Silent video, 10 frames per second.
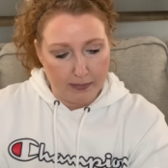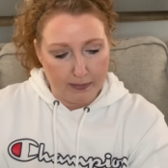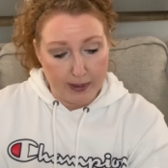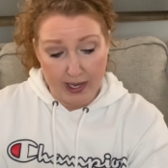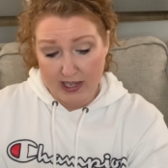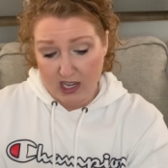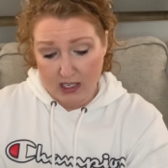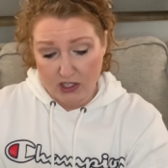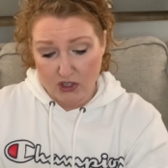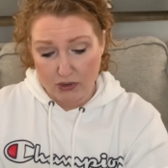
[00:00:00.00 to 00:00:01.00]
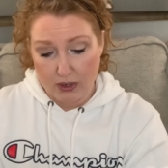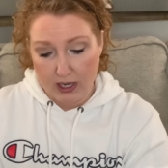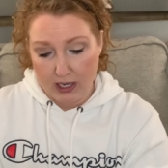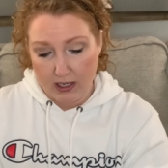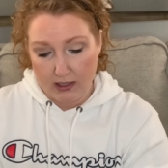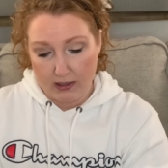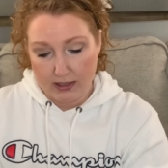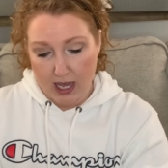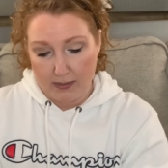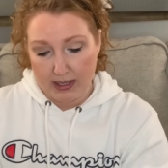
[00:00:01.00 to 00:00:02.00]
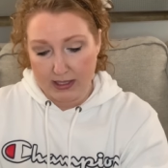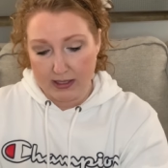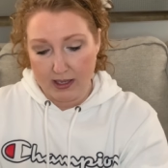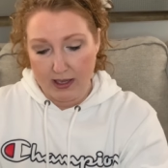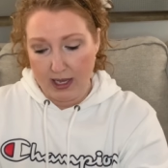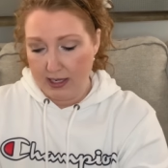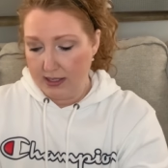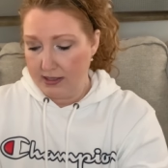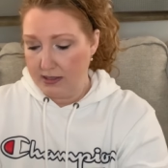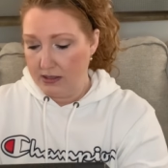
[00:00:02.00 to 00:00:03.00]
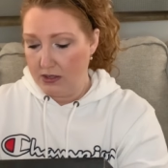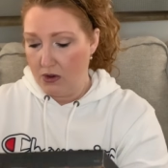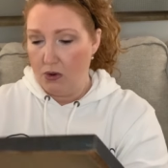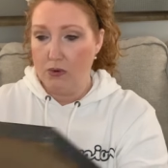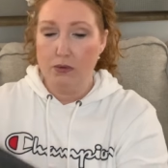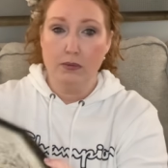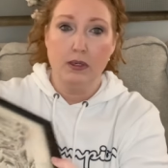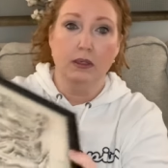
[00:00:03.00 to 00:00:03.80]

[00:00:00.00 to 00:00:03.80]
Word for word: banyan tree Thomas Edison's home